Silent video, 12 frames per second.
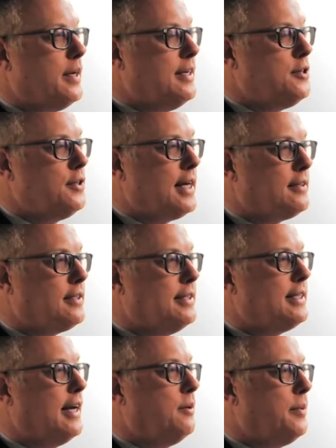In
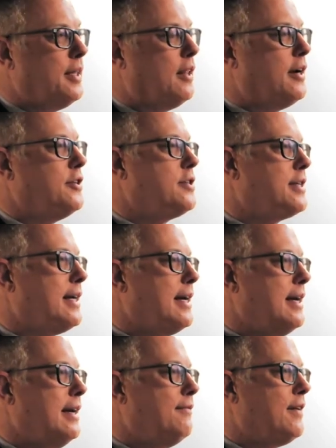2010, we launched
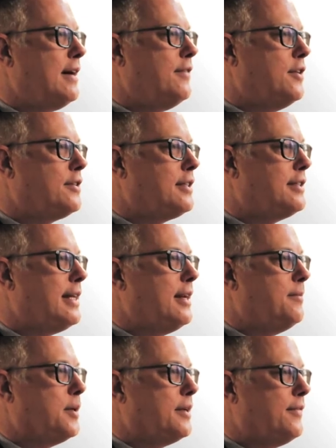a five-year
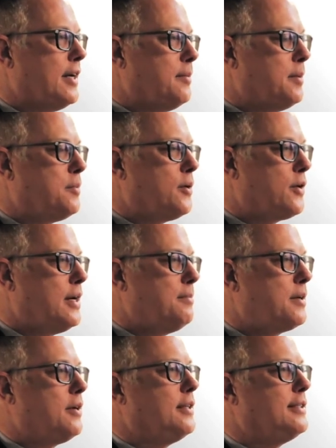sustainable development
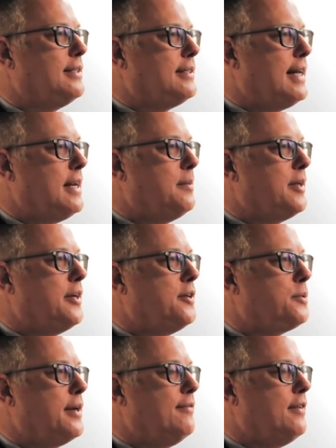program called Sustainability
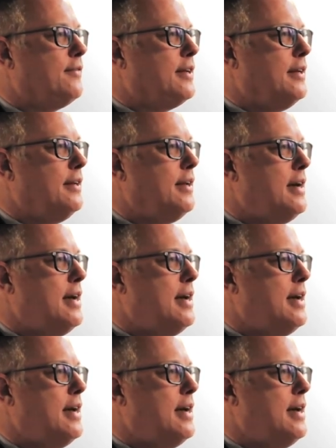2015.